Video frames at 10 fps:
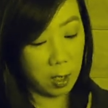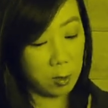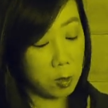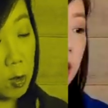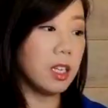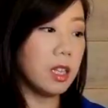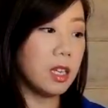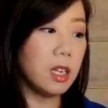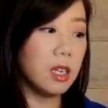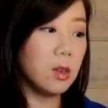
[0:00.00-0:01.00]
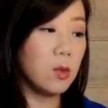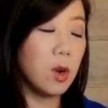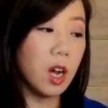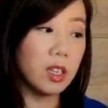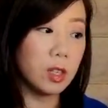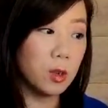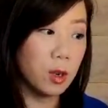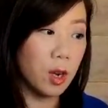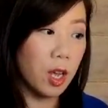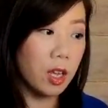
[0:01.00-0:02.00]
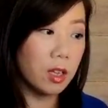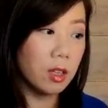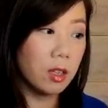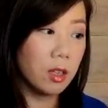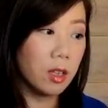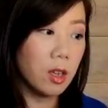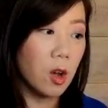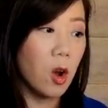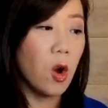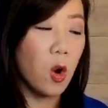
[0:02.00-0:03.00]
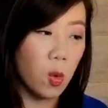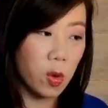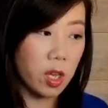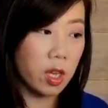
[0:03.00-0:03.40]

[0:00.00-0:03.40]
My teachers also give me a second chance